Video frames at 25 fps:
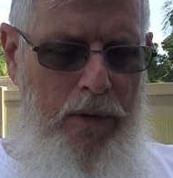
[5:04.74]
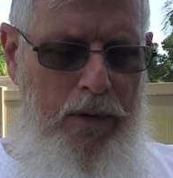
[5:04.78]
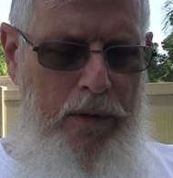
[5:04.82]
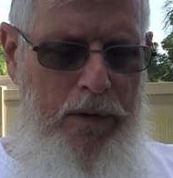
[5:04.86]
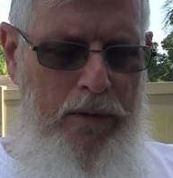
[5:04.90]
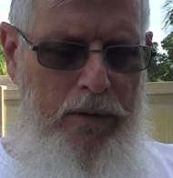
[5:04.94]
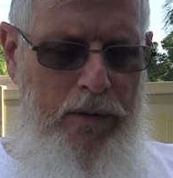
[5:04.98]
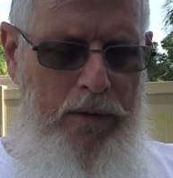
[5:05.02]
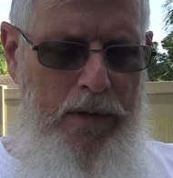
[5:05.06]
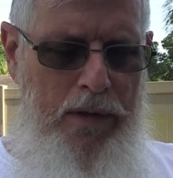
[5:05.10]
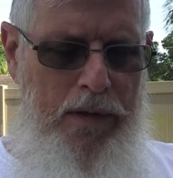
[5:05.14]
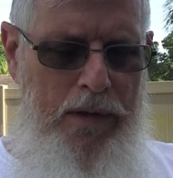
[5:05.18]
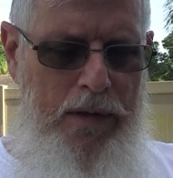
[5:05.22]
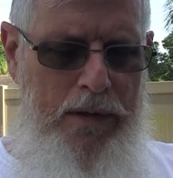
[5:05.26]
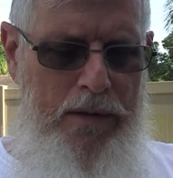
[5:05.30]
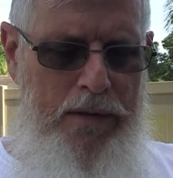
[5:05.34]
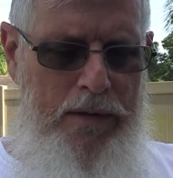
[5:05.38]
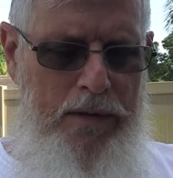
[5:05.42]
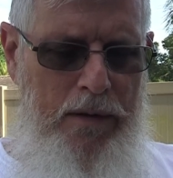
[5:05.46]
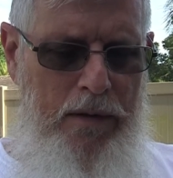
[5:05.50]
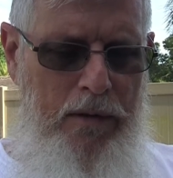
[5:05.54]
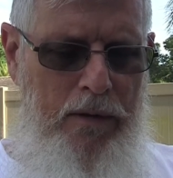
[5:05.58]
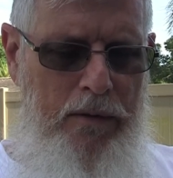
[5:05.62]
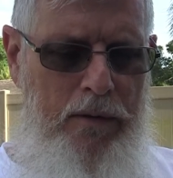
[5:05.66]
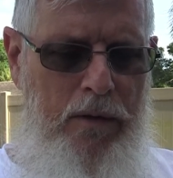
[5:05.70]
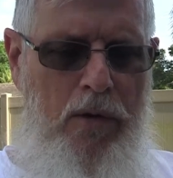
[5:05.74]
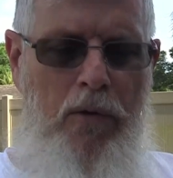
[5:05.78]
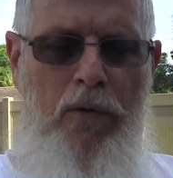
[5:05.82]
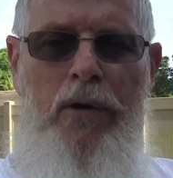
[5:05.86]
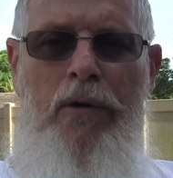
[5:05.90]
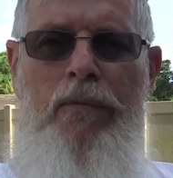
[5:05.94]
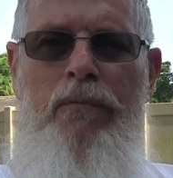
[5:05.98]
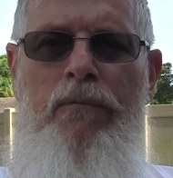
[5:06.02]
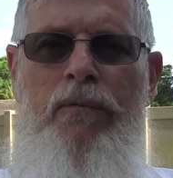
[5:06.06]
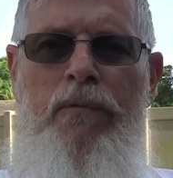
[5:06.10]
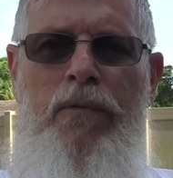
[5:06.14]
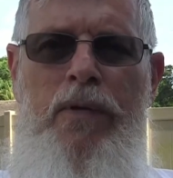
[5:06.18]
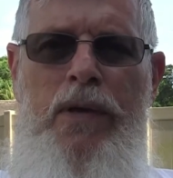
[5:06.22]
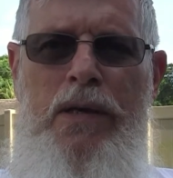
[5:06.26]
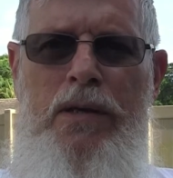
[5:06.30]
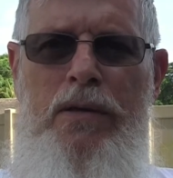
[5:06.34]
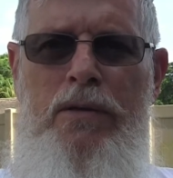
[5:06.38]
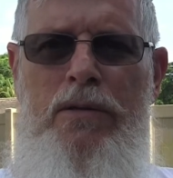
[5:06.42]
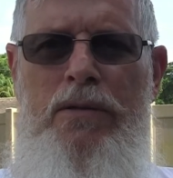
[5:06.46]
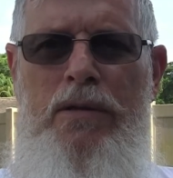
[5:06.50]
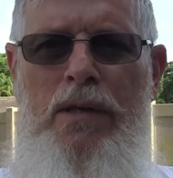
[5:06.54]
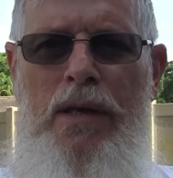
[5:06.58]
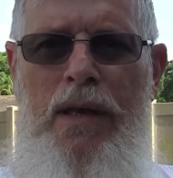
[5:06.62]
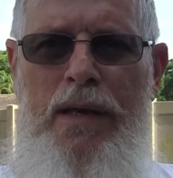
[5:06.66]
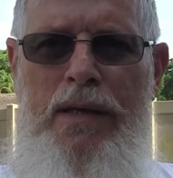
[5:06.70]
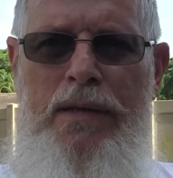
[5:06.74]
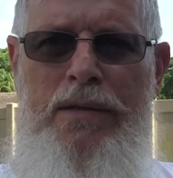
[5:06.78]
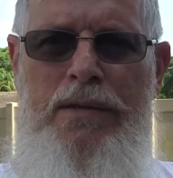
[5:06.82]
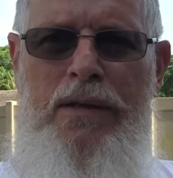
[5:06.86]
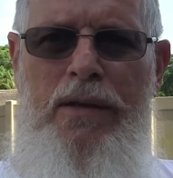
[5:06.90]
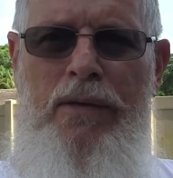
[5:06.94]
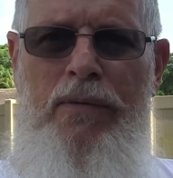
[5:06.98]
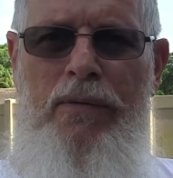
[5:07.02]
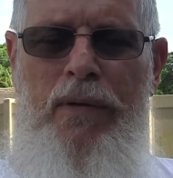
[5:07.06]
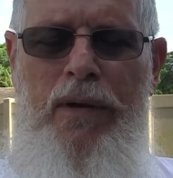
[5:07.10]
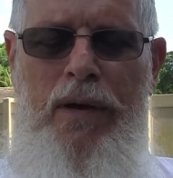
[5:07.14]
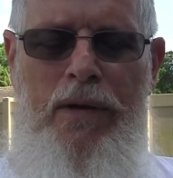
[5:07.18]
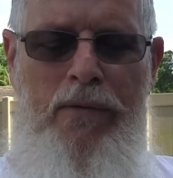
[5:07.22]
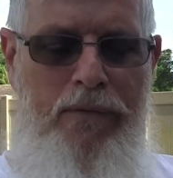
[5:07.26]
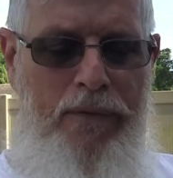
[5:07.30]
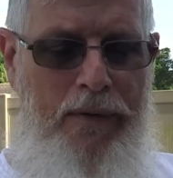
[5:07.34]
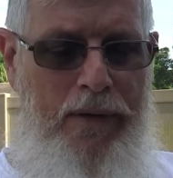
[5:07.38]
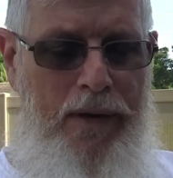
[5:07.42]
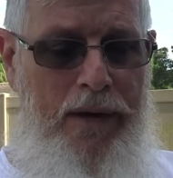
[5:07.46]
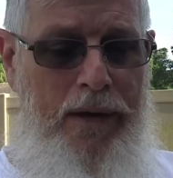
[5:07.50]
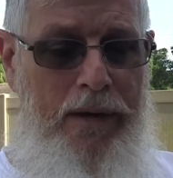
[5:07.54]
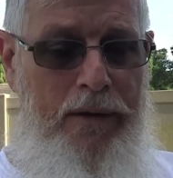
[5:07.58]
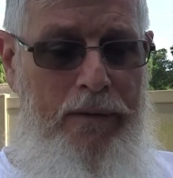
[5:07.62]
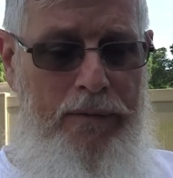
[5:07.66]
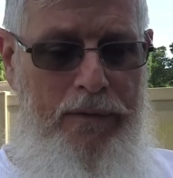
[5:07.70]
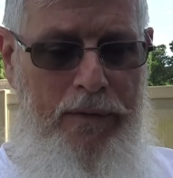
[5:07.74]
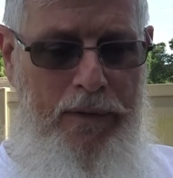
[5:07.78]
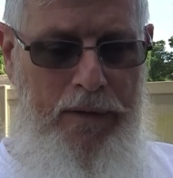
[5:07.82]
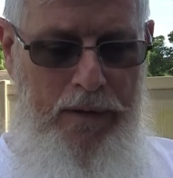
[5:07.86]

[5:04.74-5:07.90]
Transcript: degrees, or it feels like 75.